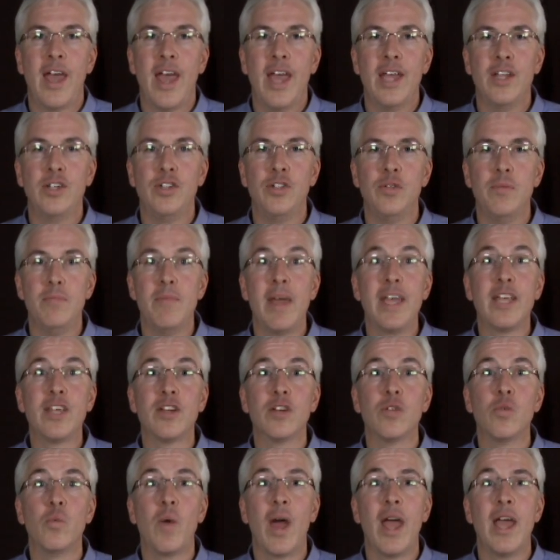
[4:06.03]
as you make
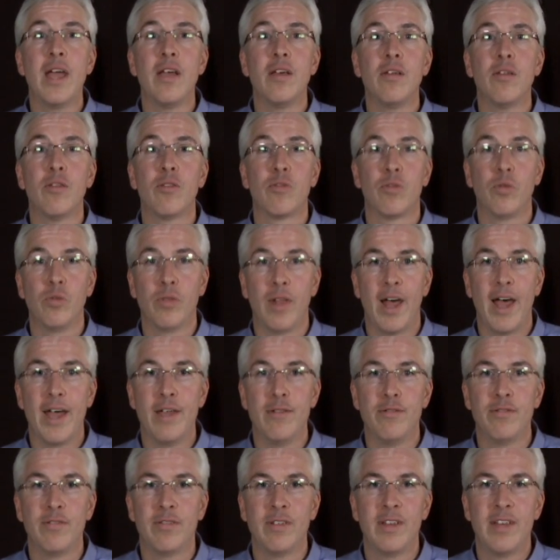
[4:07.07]
your way through
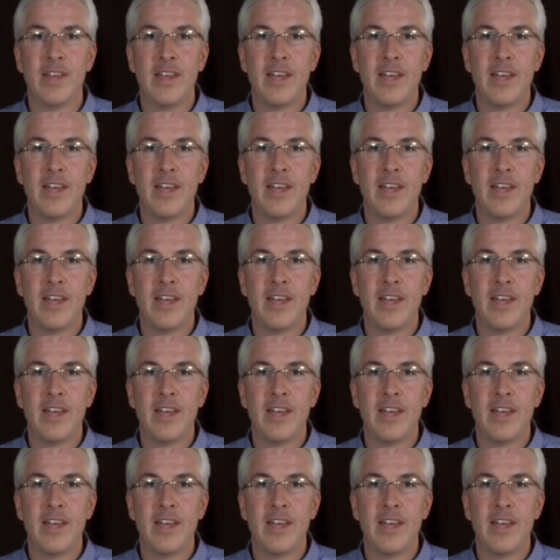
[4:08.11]
life